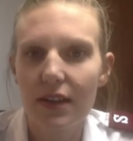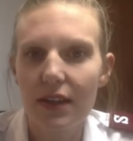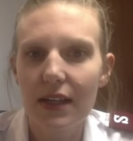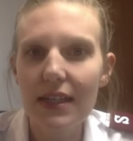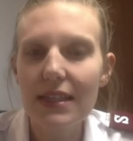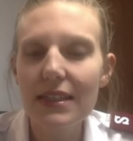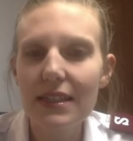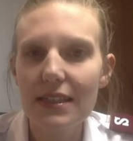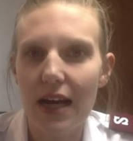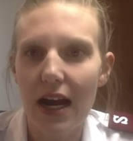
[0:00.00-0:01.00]
He
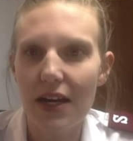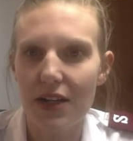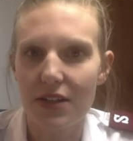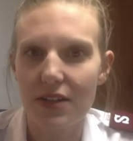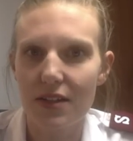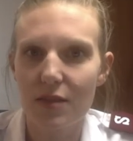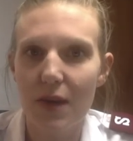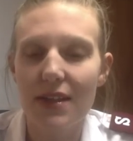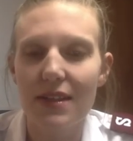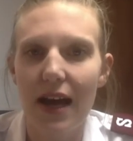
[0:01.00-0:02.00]
desires to
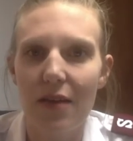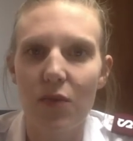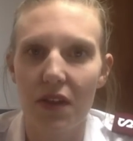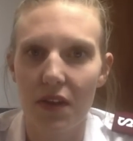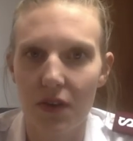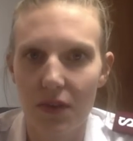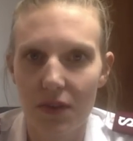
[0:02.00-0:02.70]
spend time with you.